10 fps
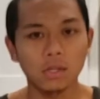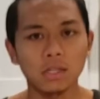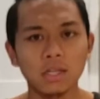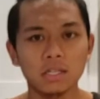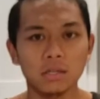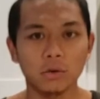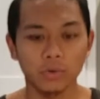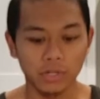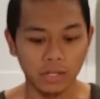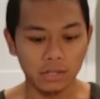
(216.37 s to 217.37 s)
These
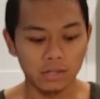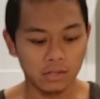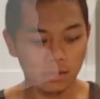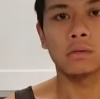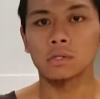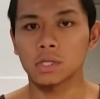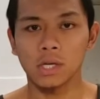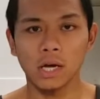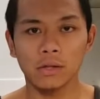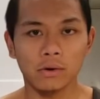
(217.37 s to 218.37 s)
ingredients
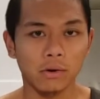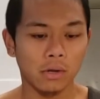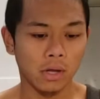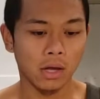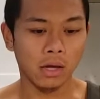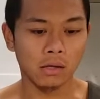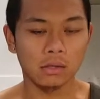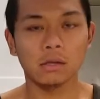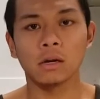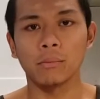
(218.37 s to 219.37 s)
together
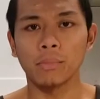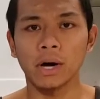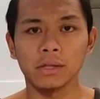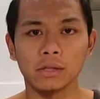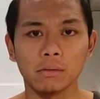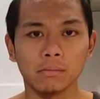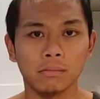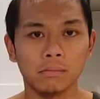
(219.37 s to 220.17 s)
and combine them,